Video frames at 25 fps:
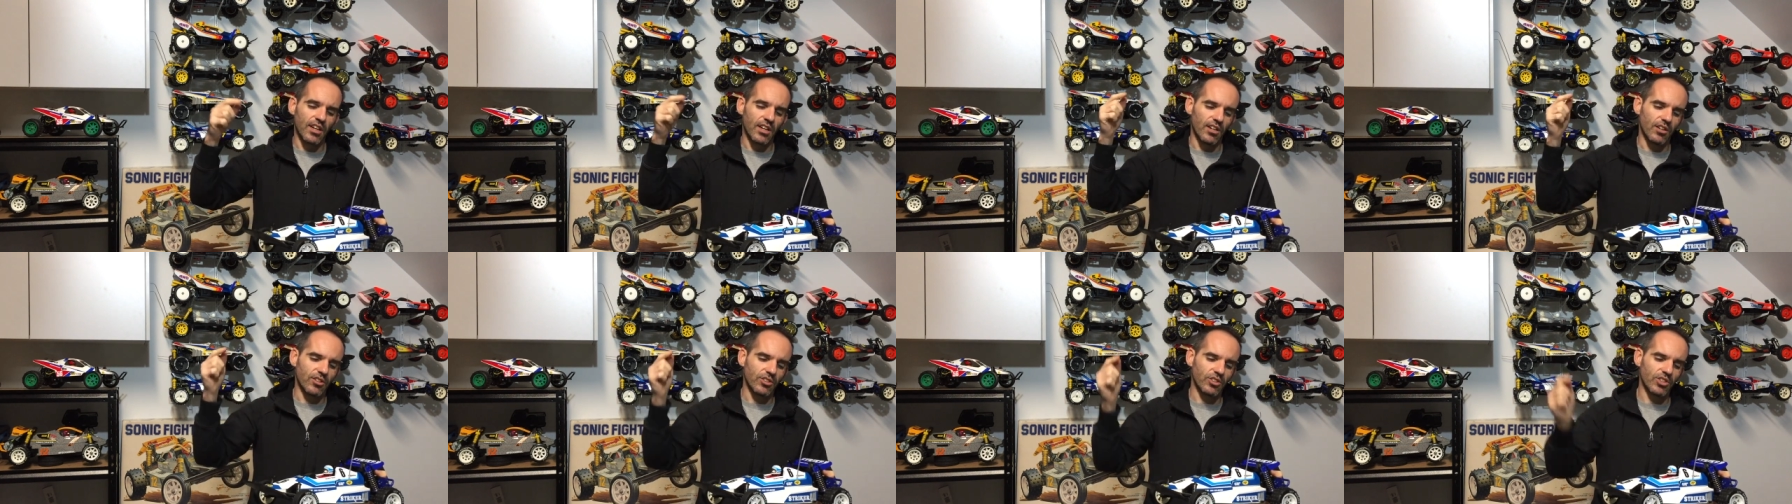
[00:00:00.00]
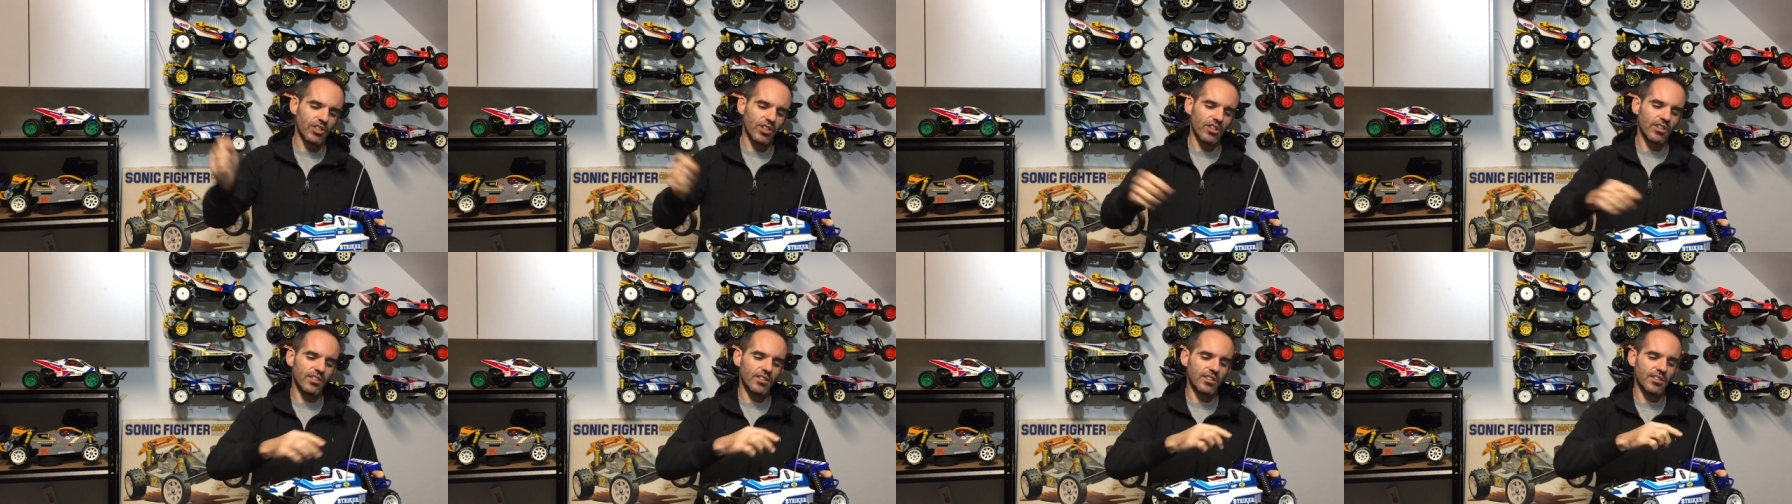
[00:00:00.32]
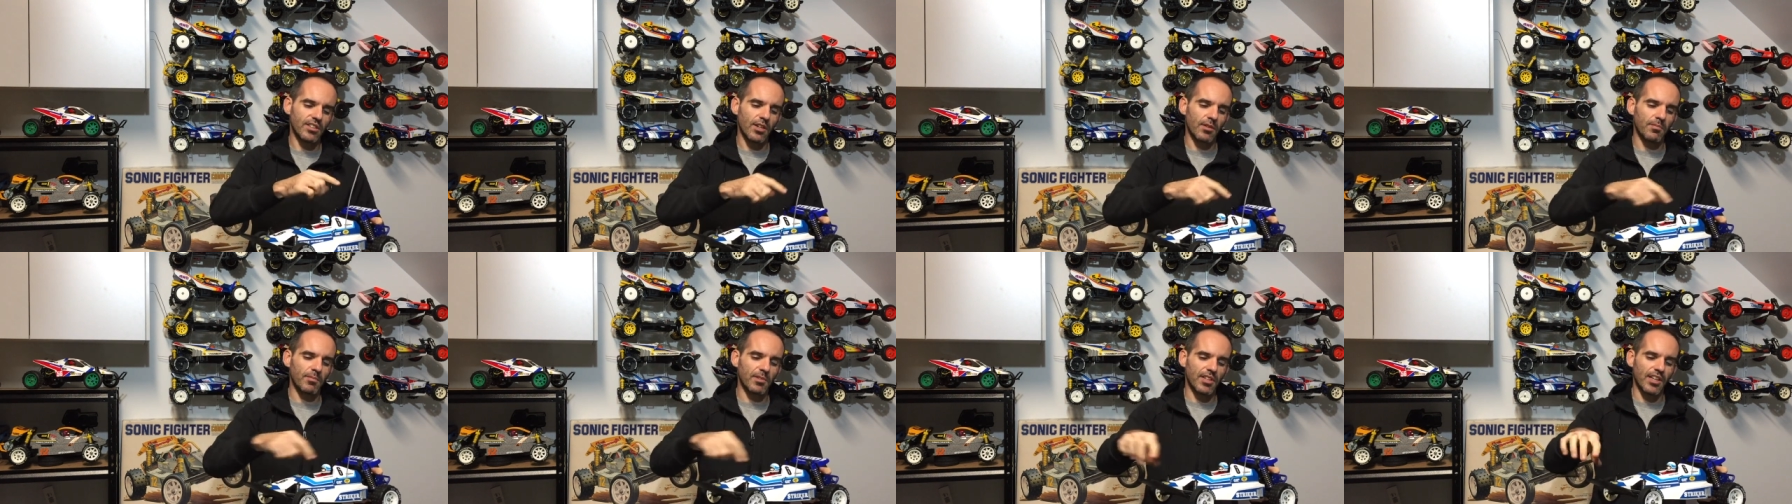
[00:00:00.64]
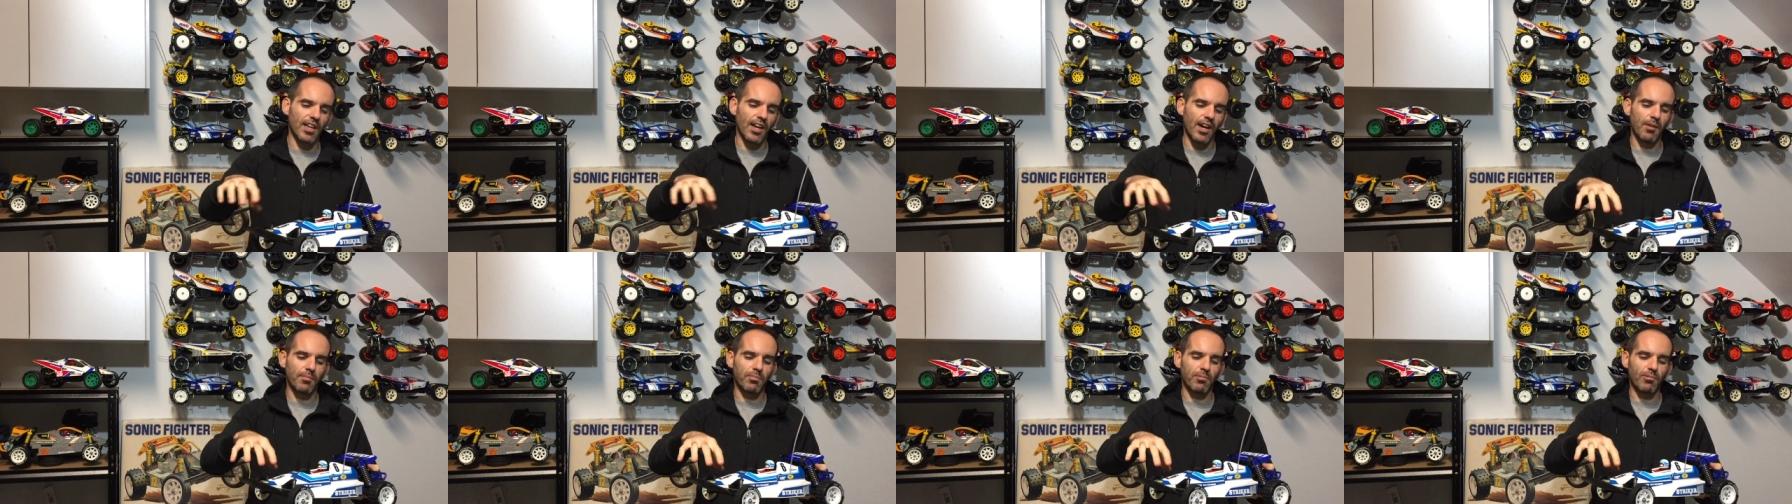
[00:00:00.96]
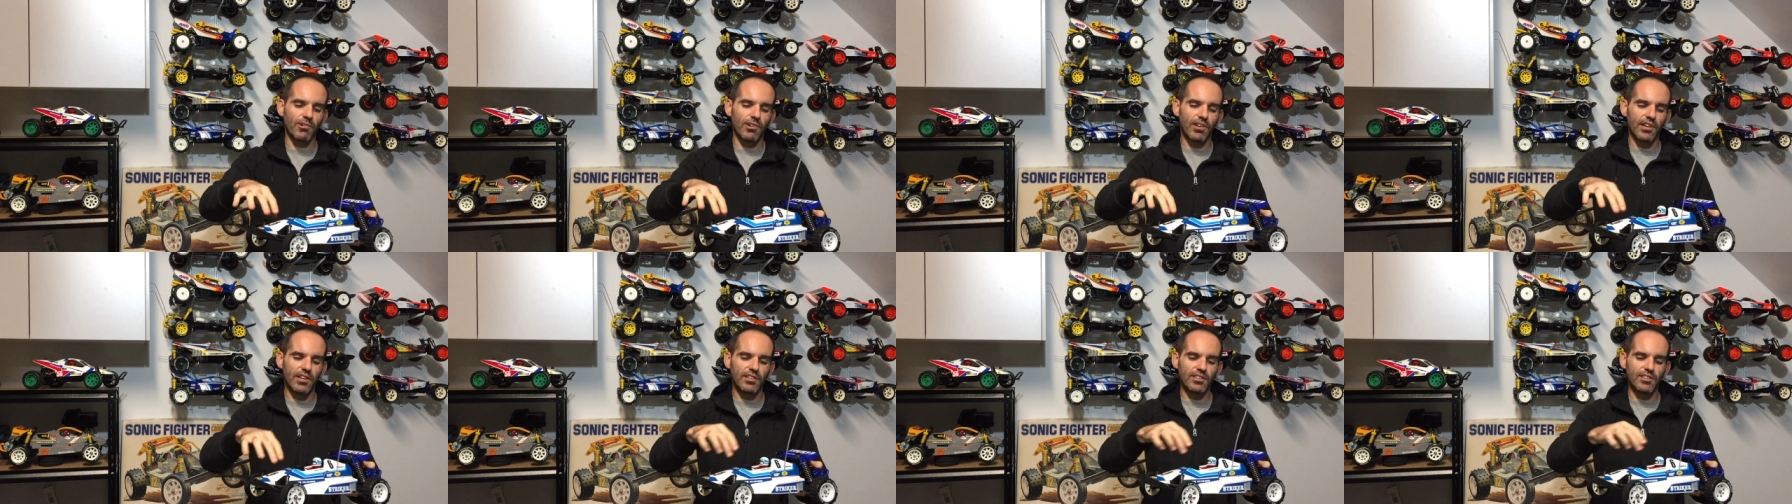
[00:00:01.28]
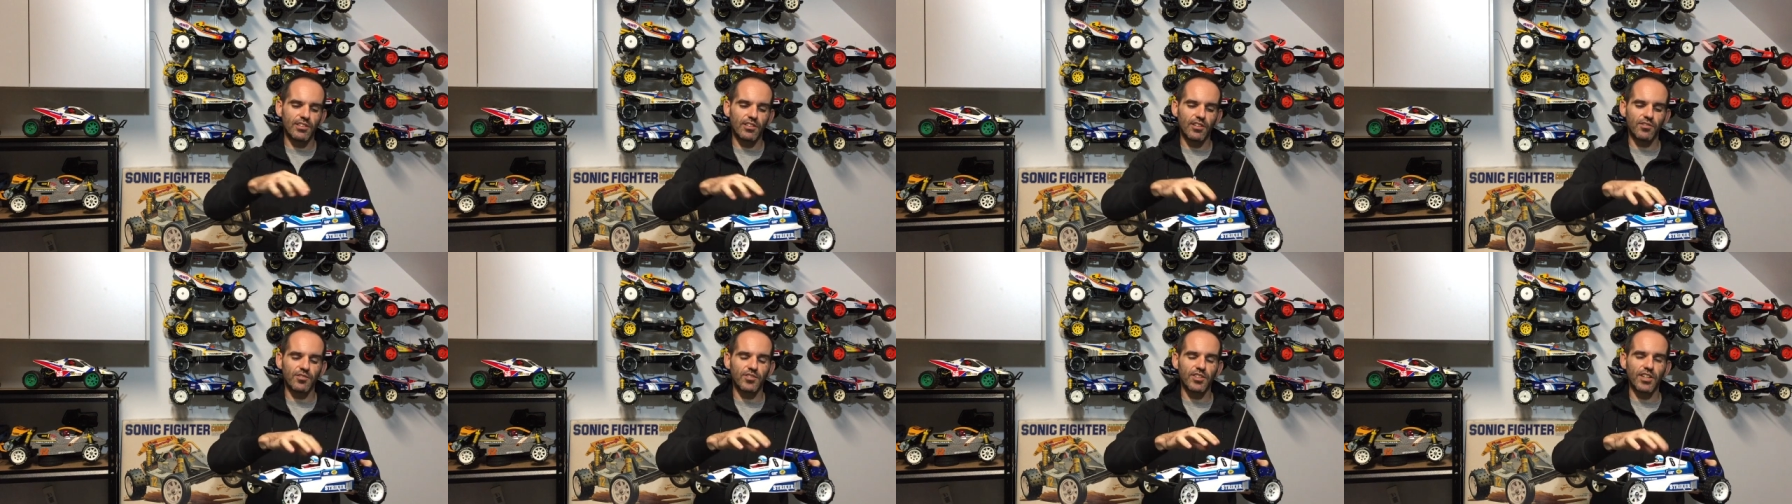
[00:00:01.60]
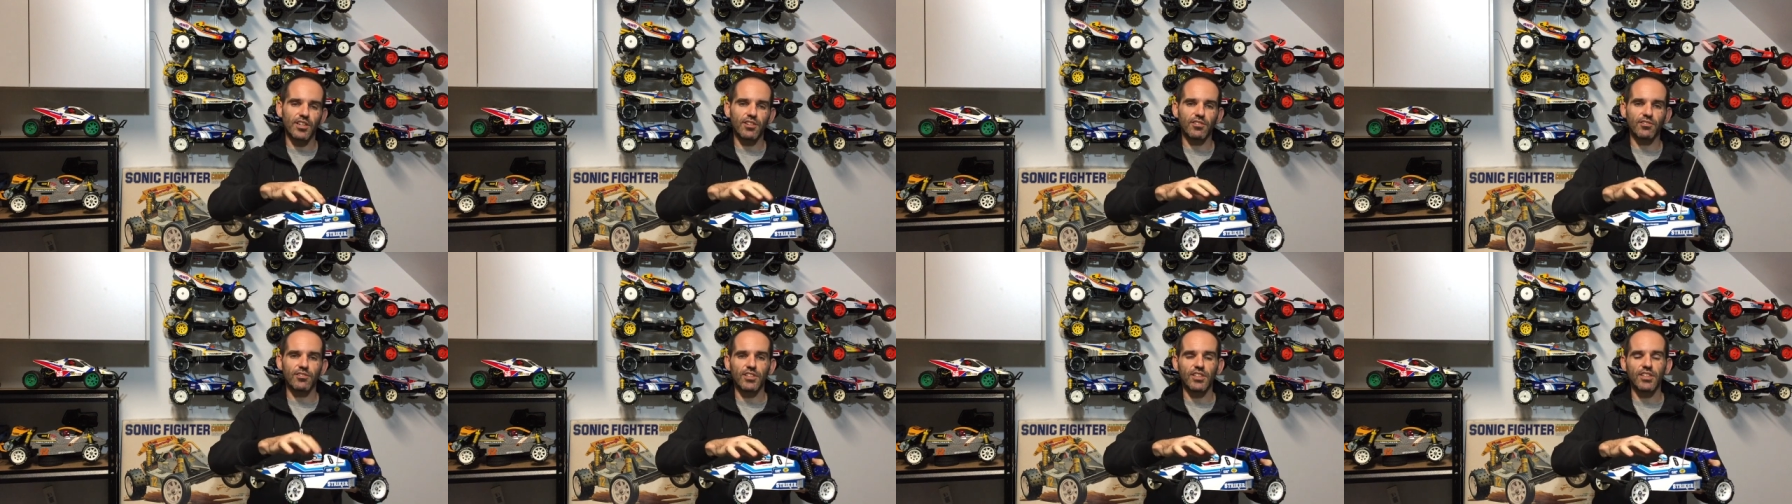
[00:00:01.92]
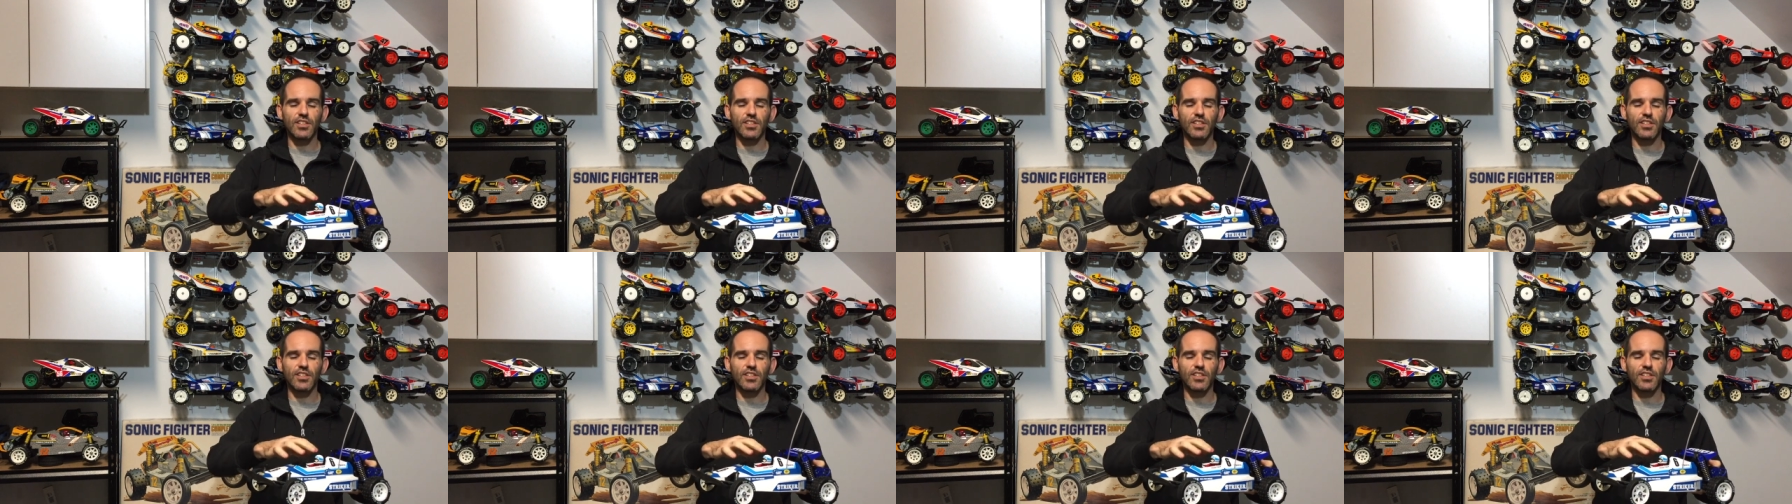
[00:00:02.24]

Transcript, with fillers: I'll show you some of the upgrades that I've done on